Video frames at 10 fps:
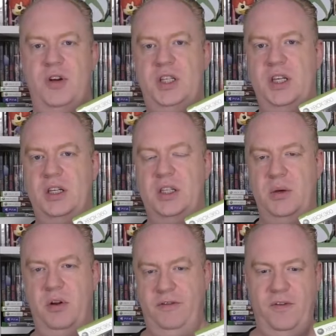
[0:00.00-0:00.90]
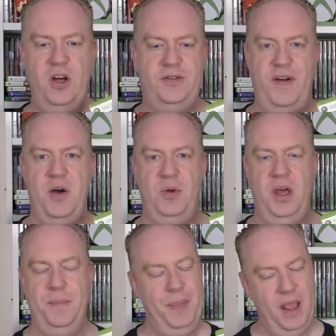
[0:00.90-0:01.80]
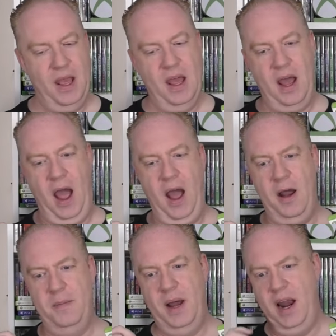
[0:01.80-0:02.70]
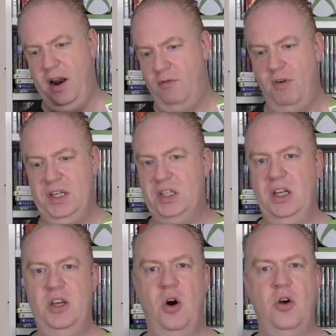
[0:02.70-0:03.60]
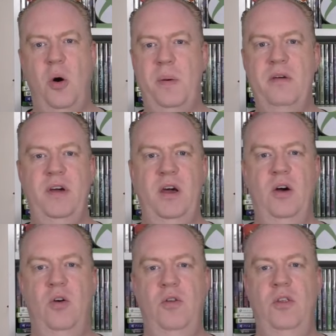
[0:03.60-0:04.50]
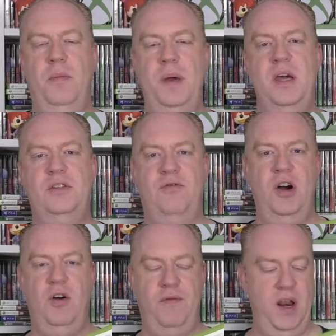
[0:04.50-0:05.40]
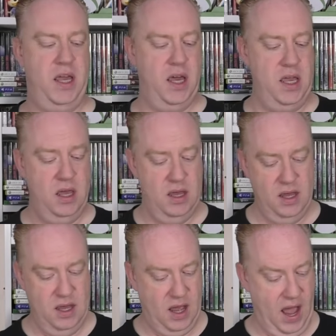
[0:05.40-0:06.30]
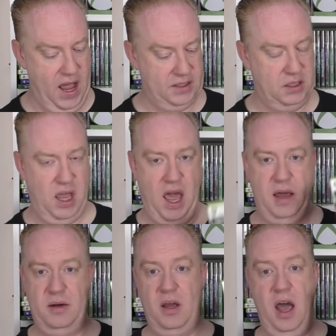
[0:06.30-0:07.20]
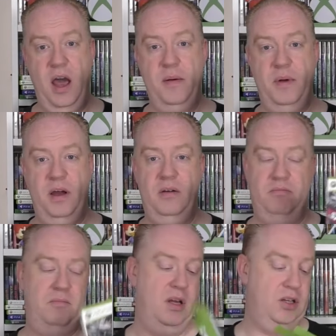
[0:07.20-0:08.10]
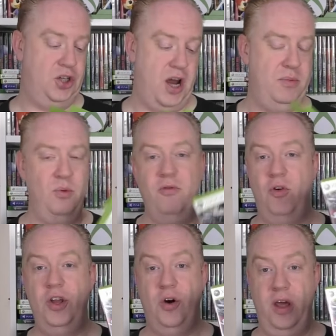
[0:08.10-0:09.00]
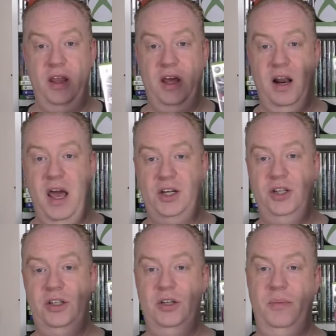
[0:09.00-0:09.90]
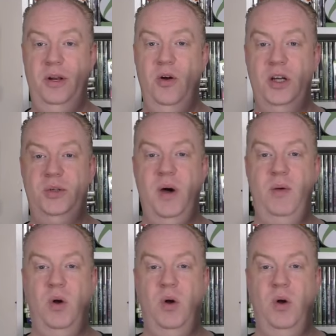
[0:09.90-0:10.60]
360 when I first found it. And then I recently got a copy of it on the PS3 off Nikki. A shame that we've already got it in the collection, because it'd been nice to add